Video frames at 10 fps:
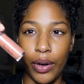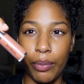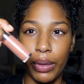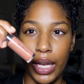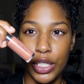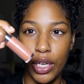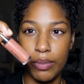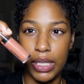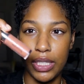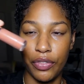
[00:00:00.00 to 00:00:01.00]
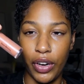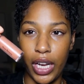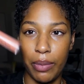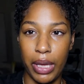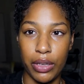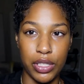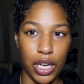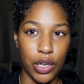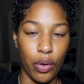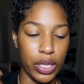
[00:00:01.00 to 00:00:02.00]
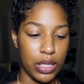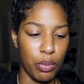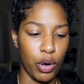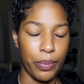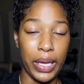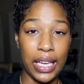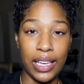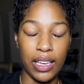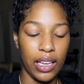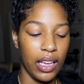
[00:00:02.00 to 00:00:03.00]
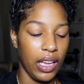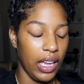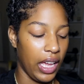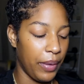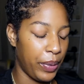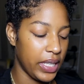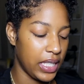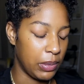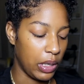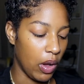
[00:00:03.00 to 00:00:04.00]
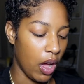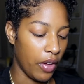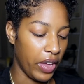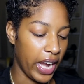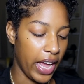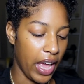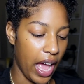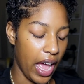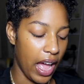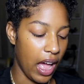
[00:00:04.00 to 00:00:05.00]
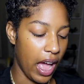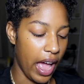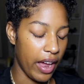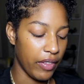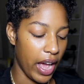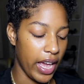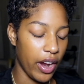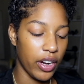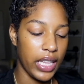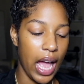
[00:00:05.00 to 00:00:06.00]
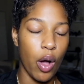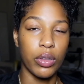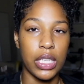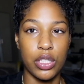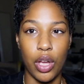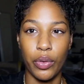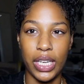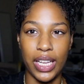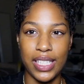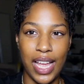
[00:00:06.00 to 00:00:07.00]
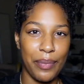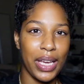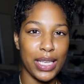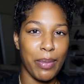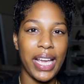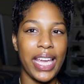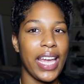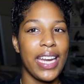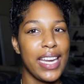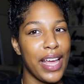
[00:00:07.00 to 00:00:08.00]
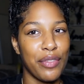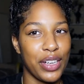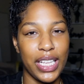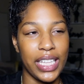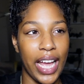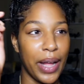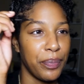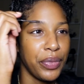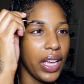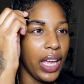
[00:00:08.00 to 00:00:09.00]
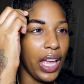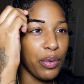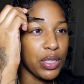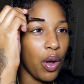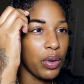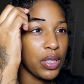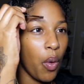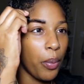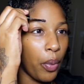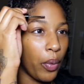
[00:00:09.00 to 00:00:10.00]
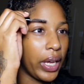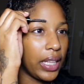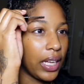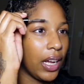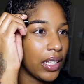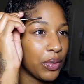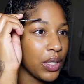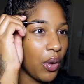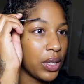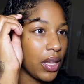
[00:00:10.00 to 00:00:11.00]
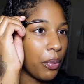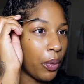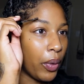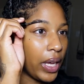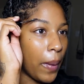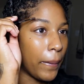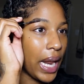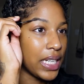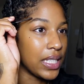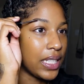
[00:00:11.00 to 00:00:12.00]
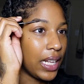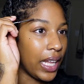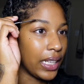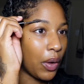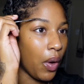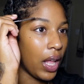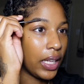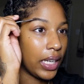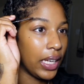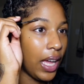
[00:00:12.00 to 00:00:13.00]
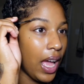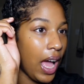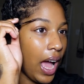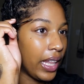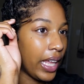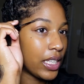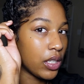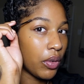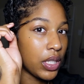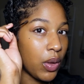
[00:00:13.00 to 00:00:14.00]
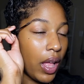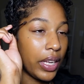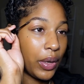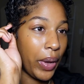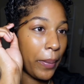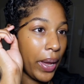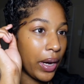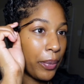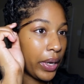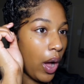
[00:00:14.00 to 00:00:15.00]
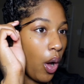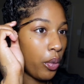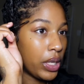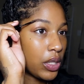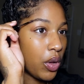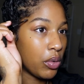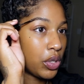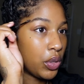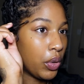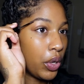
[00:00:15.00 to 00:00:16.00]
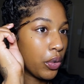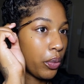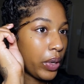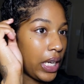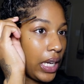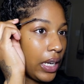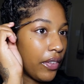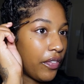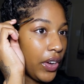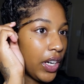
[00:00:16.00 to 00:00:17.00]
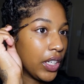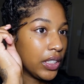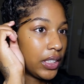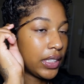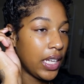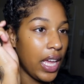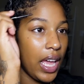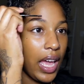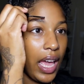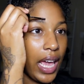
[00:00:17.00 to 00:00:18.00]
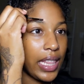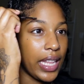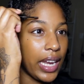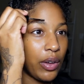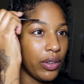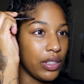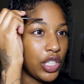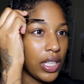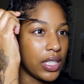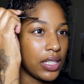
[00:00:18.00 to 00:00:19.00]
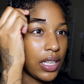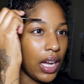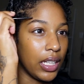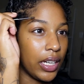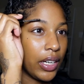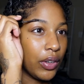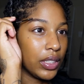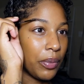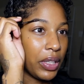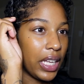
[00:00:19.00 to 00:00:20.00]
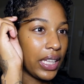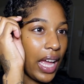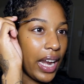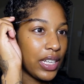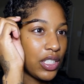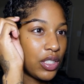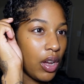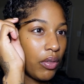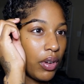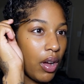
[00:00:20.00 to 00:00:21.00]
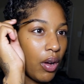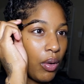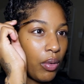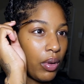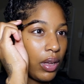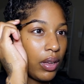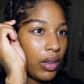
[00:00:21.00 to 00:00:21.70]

or a blush comes in the frame, it'll start going to more pink. It pisses me off. And I I heard that only Sony does that because my Canon never did that. It was always on point, the color was always on point, but I just didn't like the quality. I like Sony's quality way better, but it always goes to a green first and then it will adjust its color or something like that and I just don't know